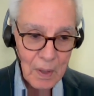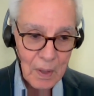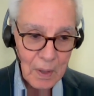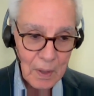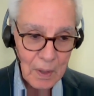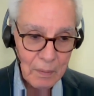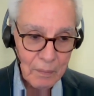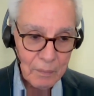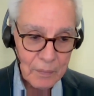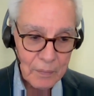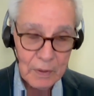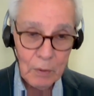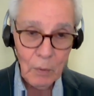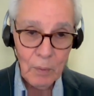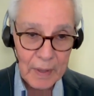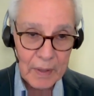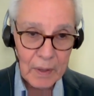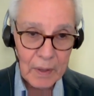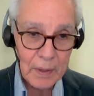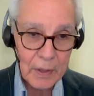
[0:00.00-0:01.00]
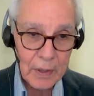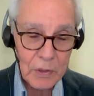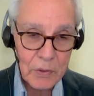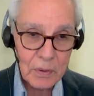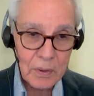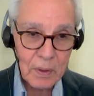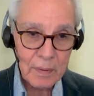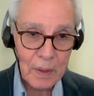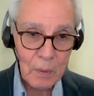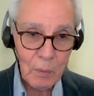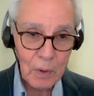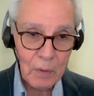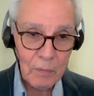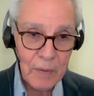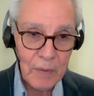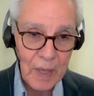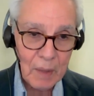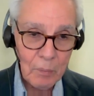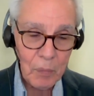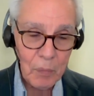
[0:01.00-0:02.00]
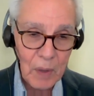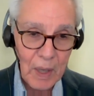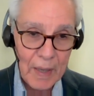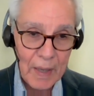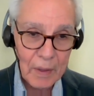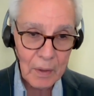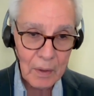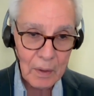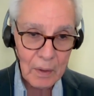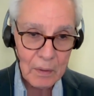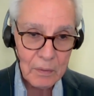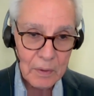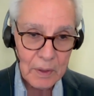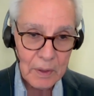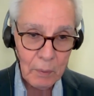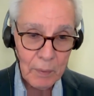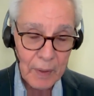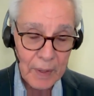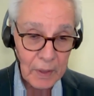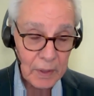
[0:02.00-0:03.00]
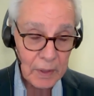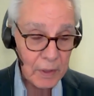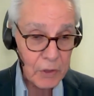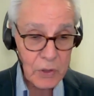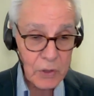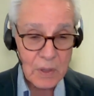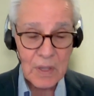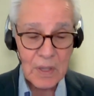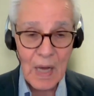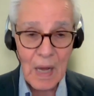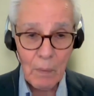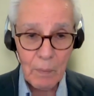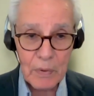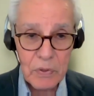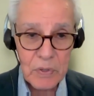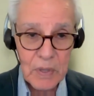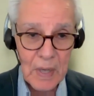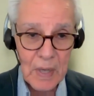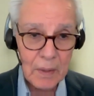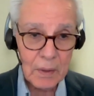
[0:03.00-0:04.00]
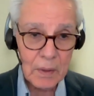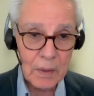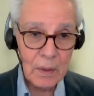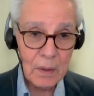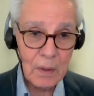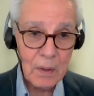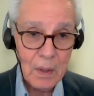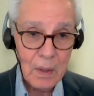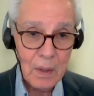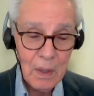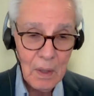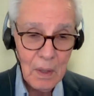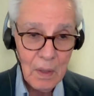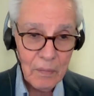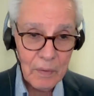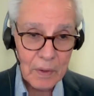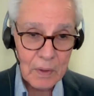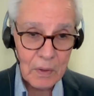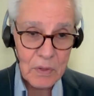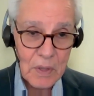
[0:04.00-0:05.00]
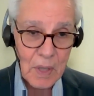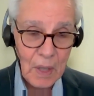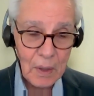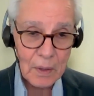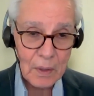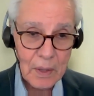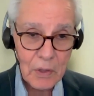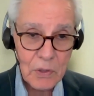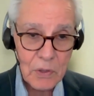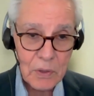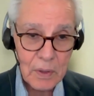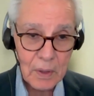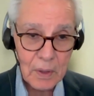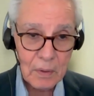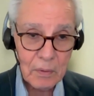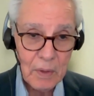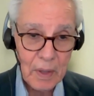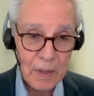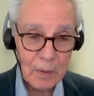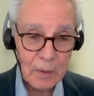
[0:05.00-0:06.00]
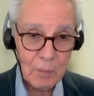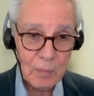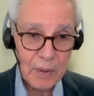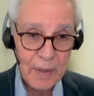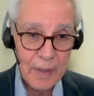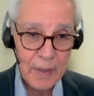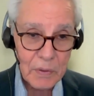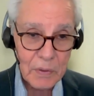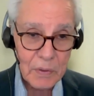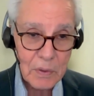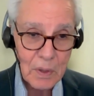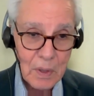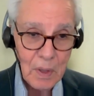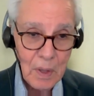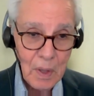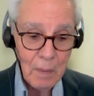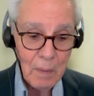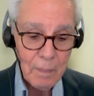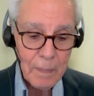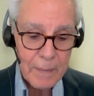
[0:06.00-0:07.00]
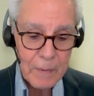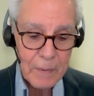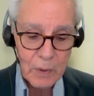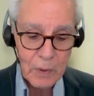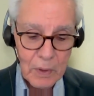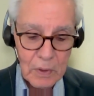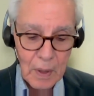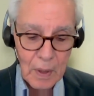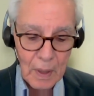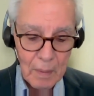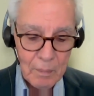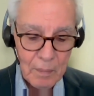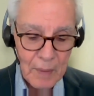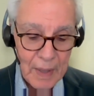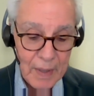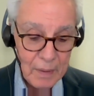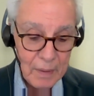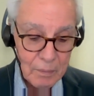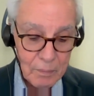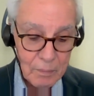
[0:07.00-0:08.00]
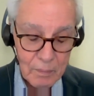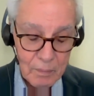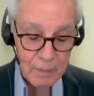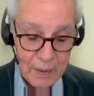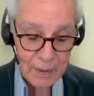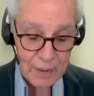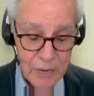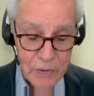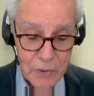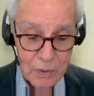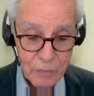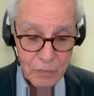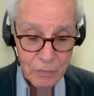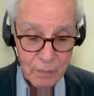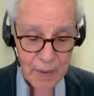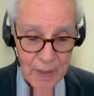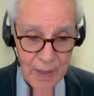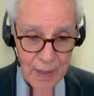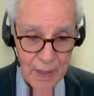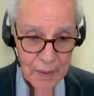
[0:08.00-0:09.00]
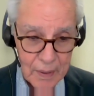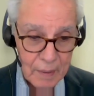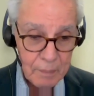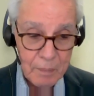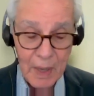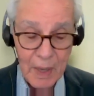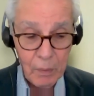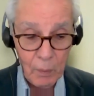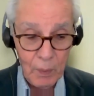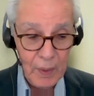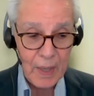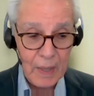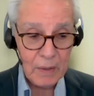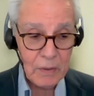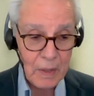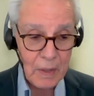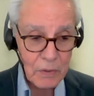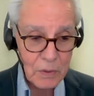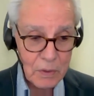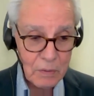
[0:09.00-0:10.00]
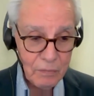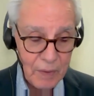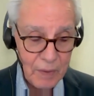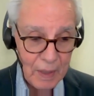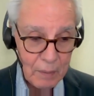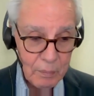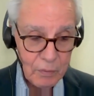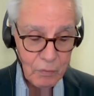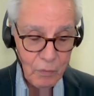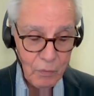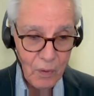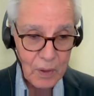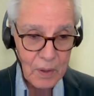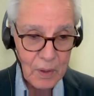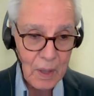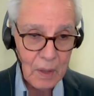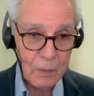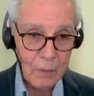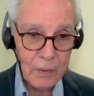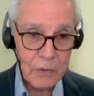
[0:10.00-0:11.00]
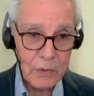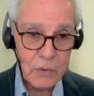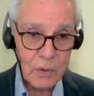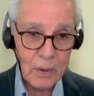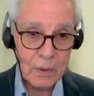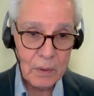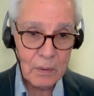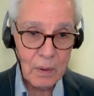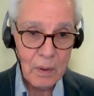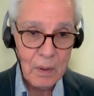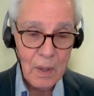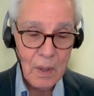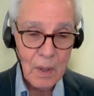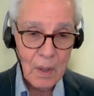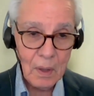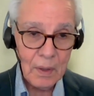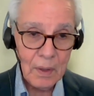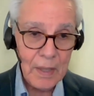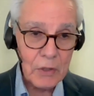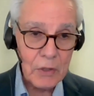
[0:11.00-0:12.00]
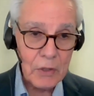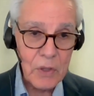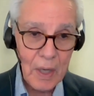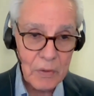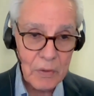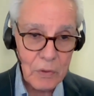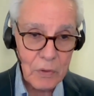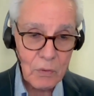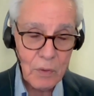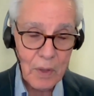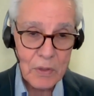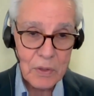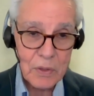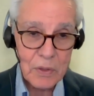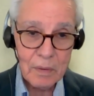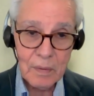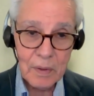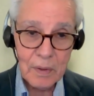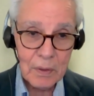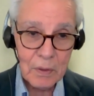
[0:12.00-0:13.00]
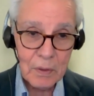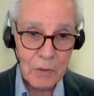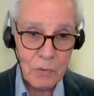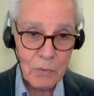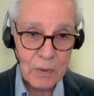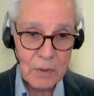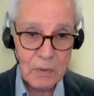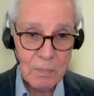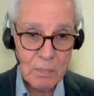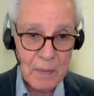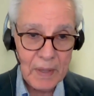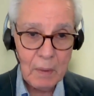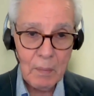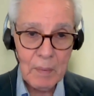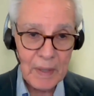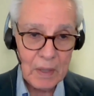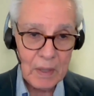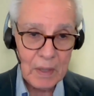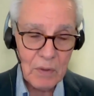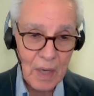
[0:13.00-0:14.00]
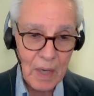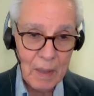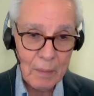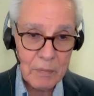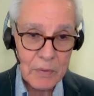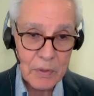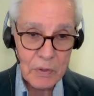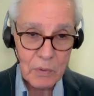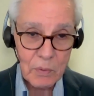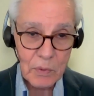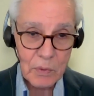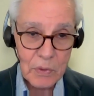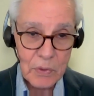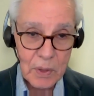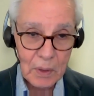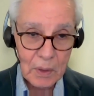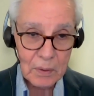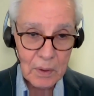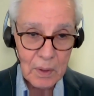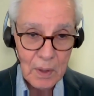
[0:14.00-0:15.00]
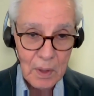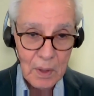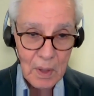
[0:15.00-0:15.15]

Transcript: uh, deregulation than they would have had prior to deregulation, notwithstanding the consolidation that had taken place. So it, uh, my my lesson from that, and by the way, I testified before Congress on alleged concentration in the industry many many times as a result